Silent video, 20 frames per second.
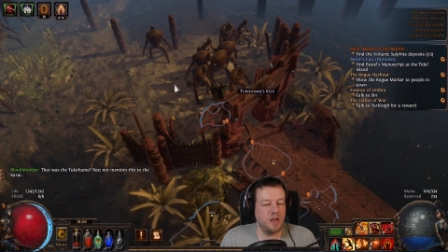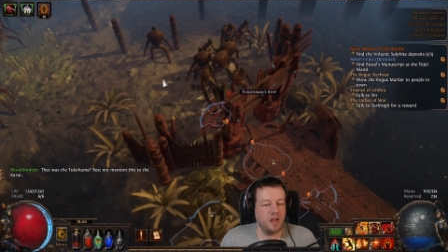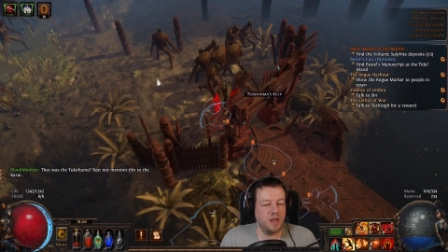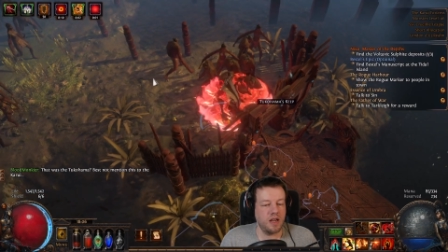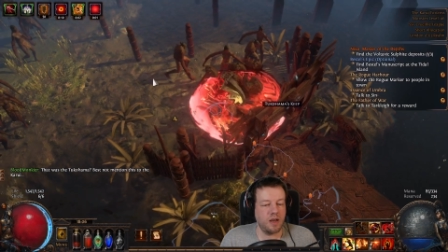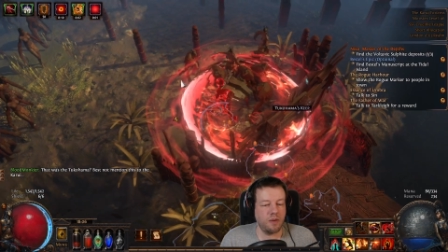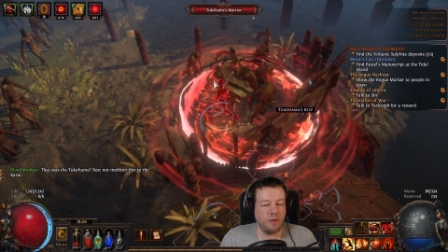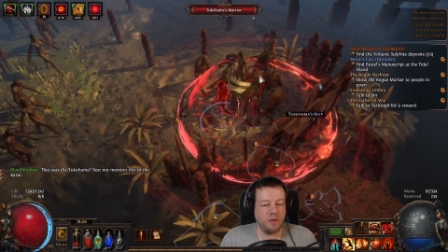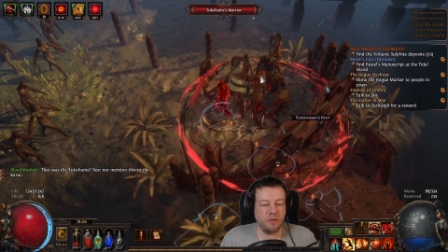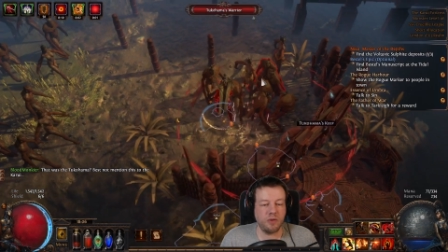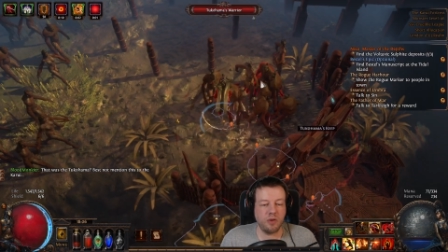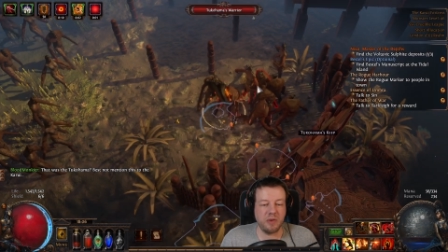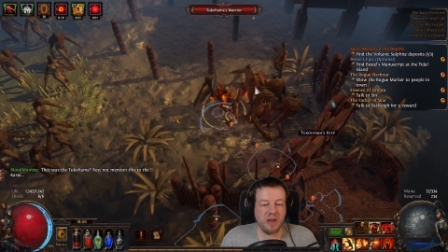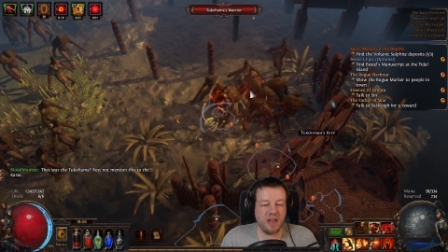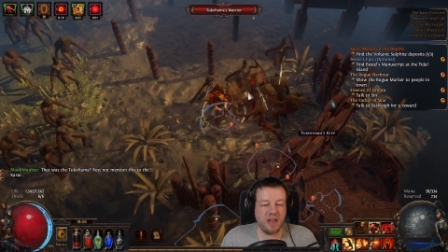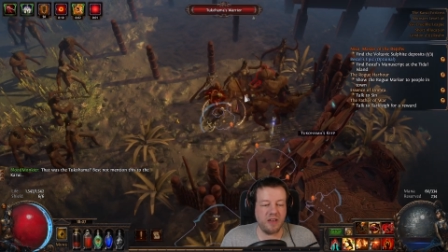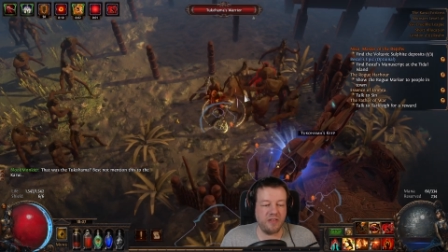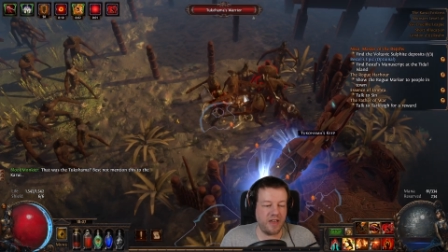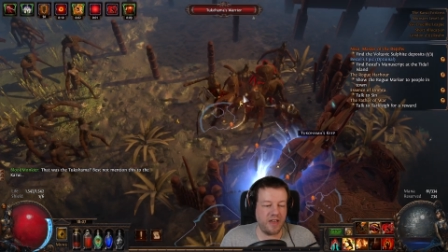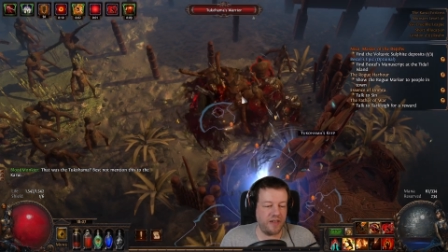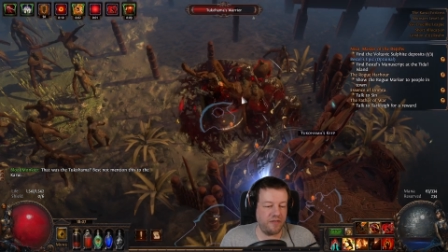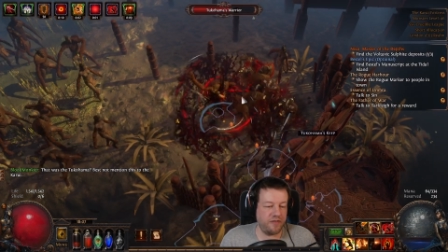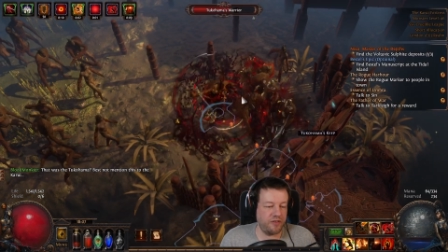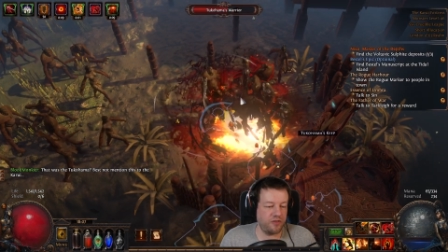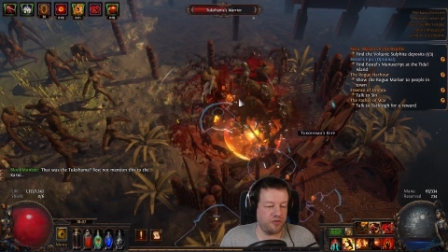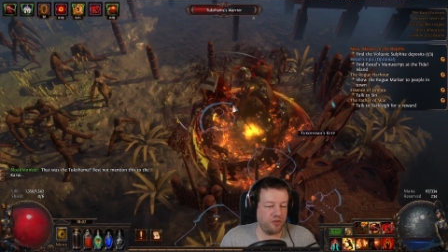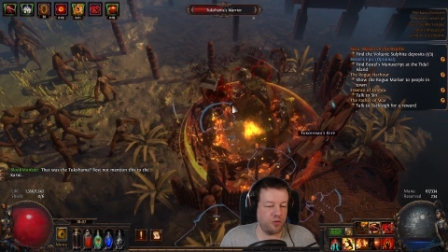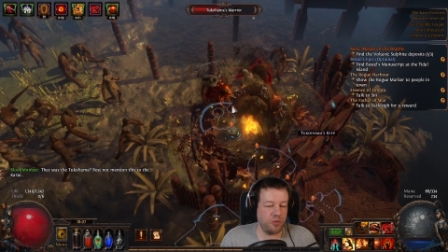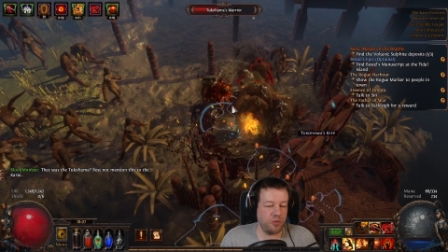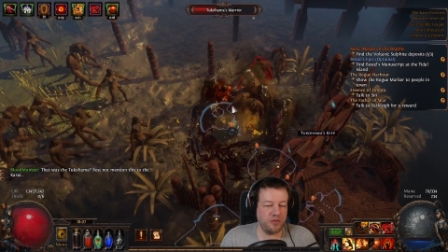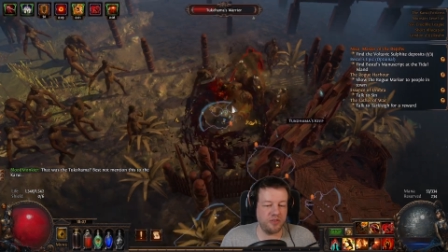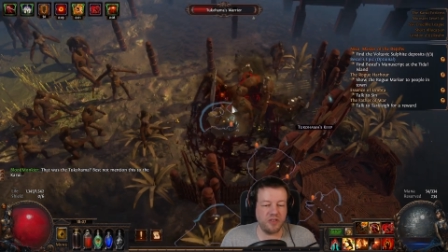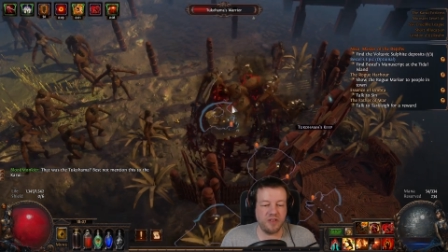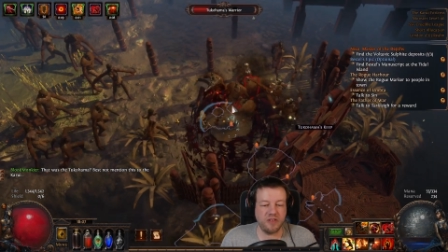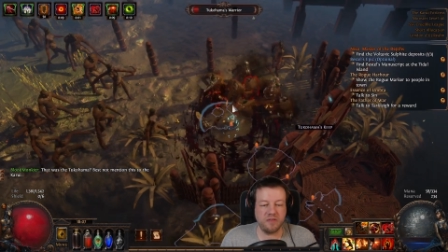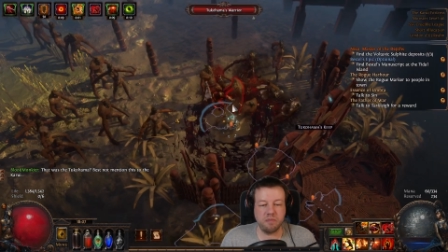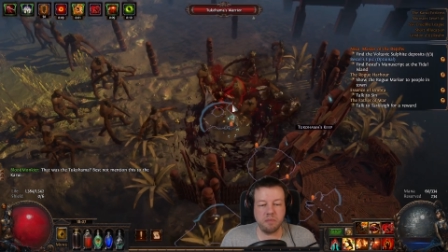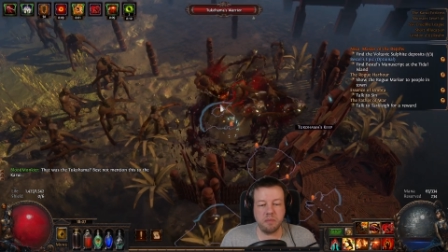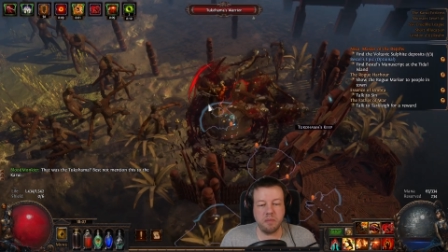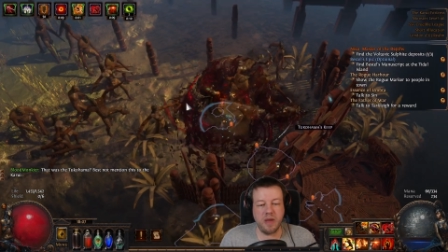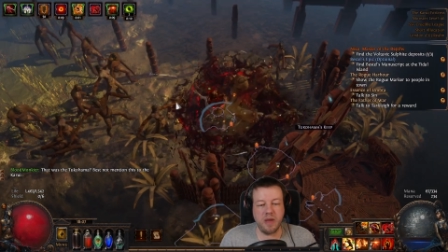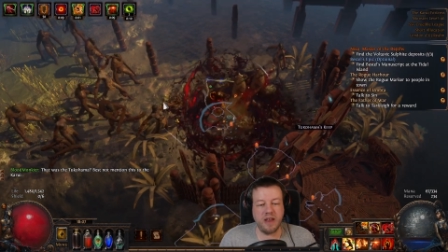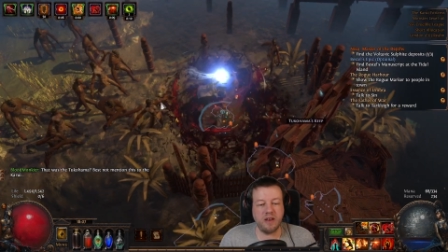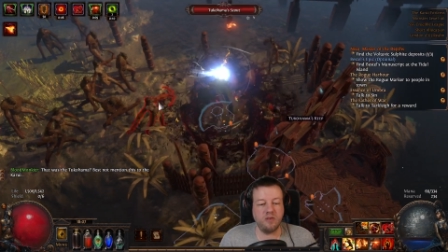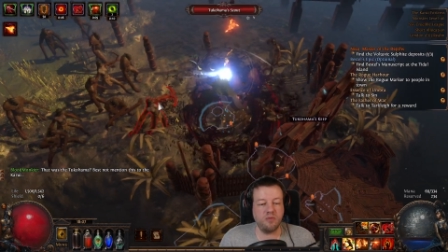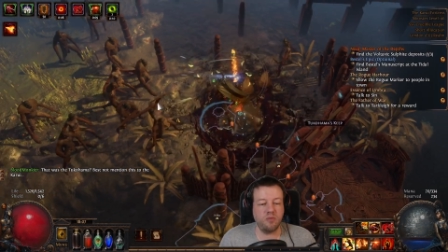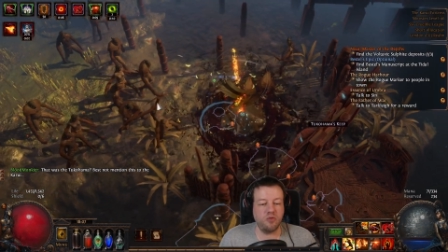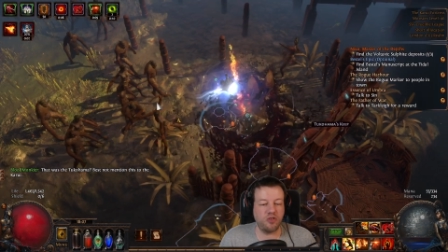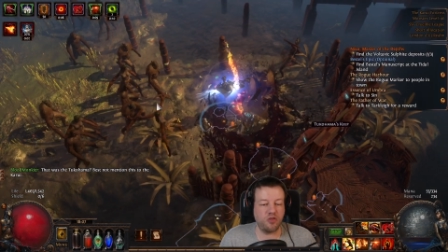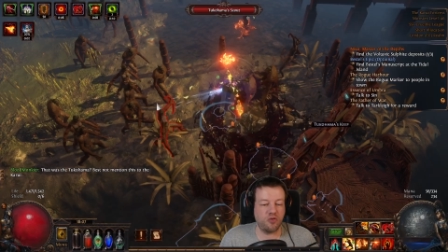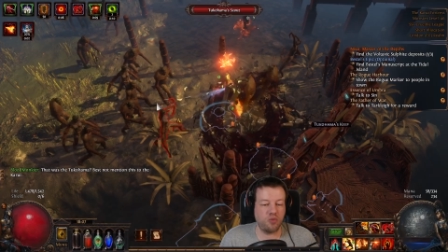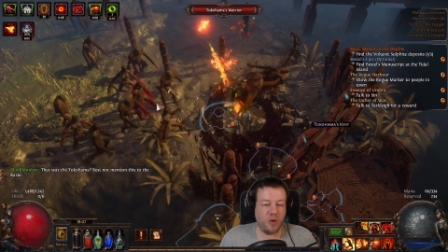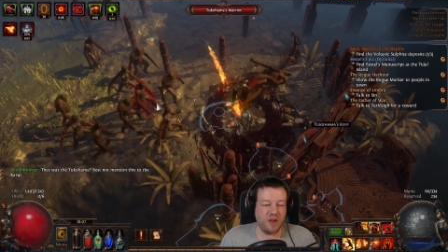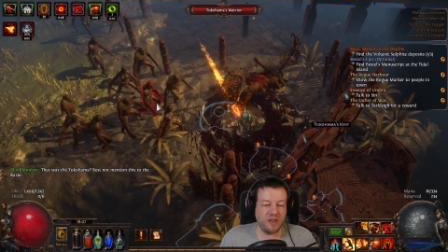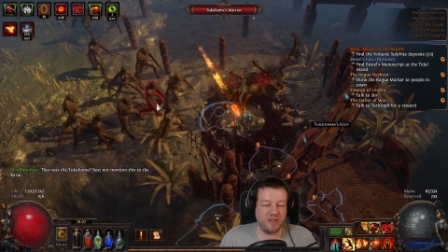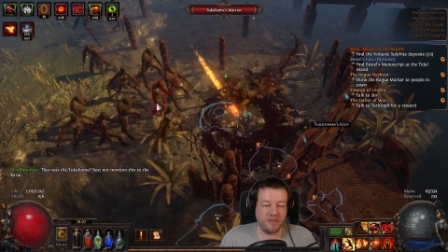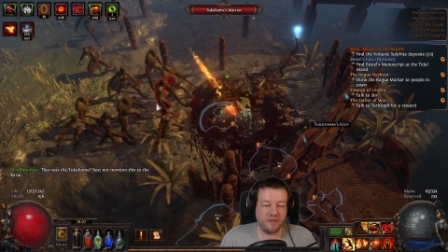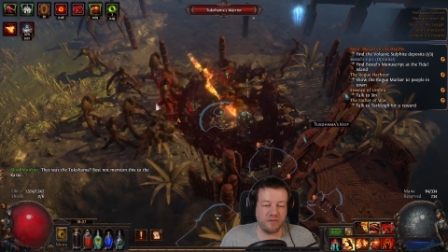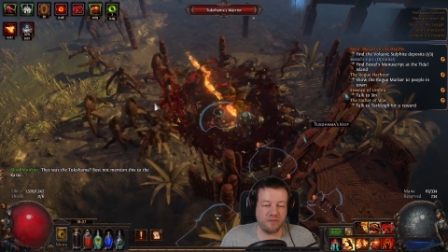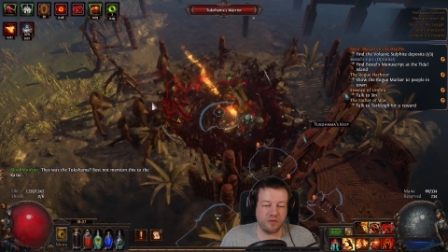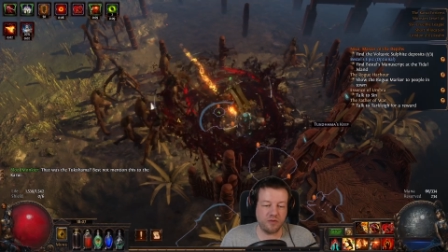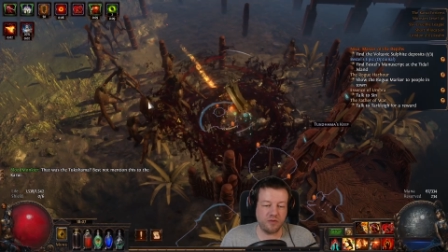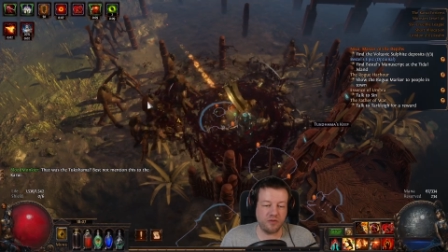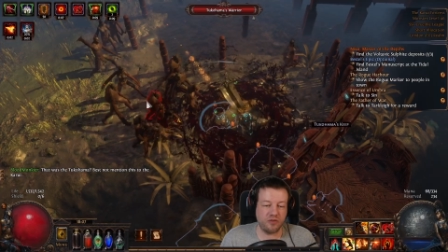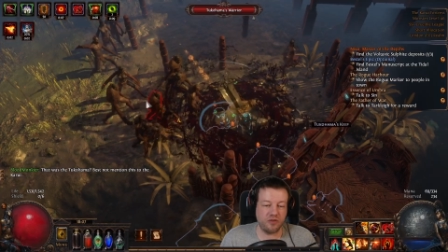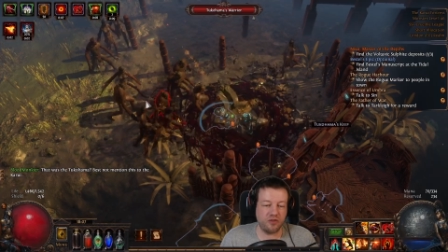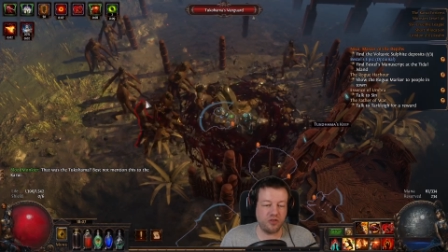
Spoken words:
Now when we come out of there, there's always these men just waiting for us.